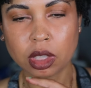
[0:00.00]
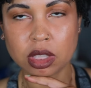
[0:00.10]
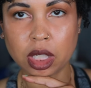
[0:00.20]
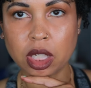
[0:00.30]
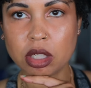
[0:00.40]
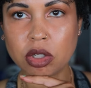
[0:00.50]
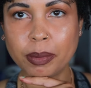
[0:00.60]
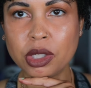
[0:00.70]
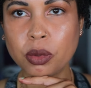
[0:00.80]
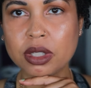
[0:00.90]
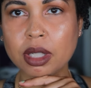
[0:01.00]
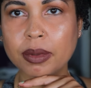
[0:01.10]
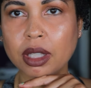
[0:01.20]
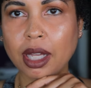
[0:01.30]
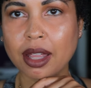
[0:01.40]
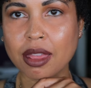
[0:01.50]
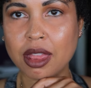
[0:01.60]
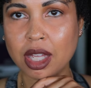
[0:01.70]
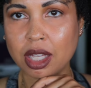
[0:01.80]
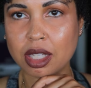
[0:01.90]
See, so me doing something like
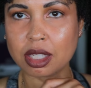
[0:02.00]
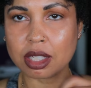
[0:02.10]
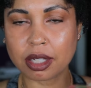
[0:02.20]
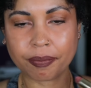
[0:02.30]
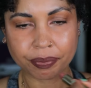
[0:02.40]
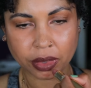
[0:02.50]
this,